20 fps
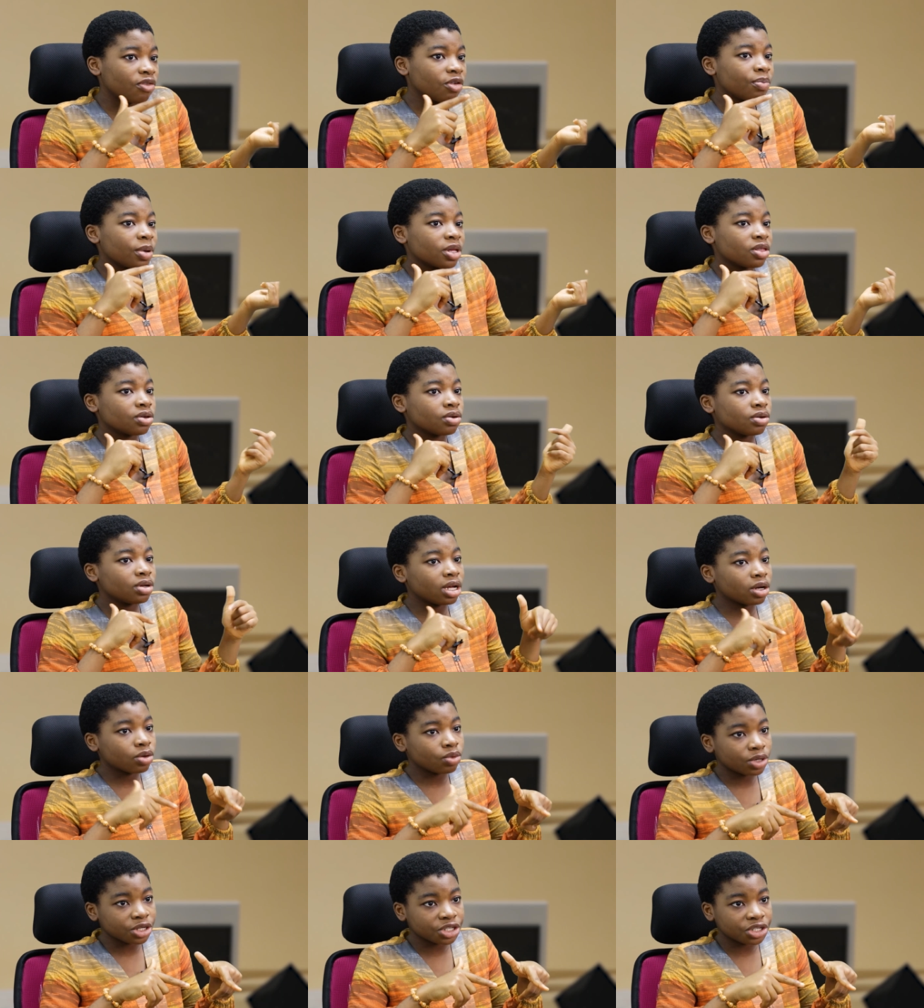of a
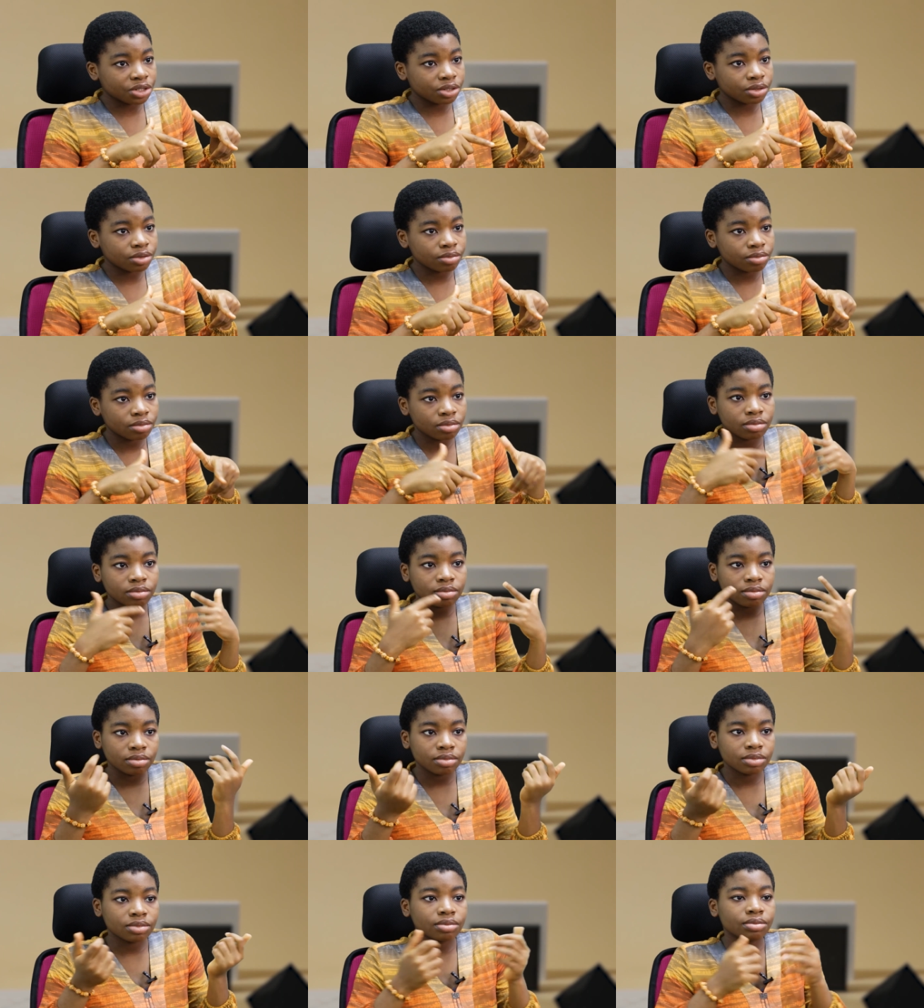particular question.
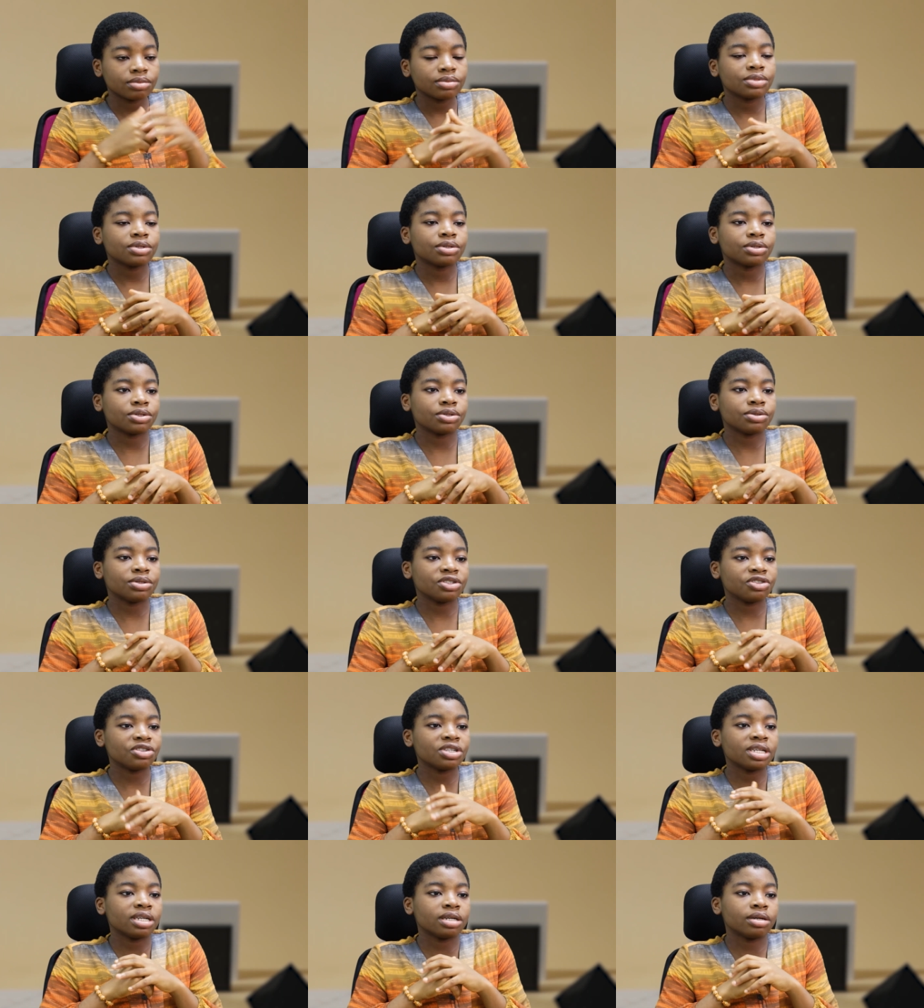So
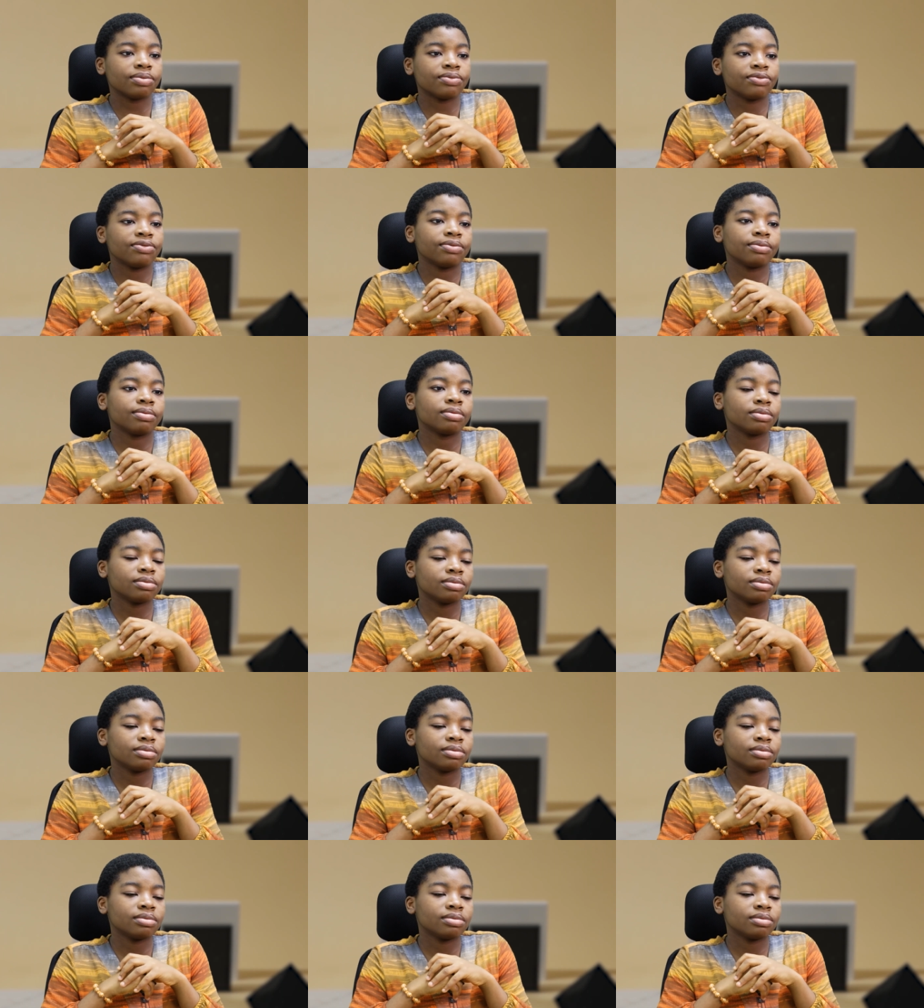it's really helpful.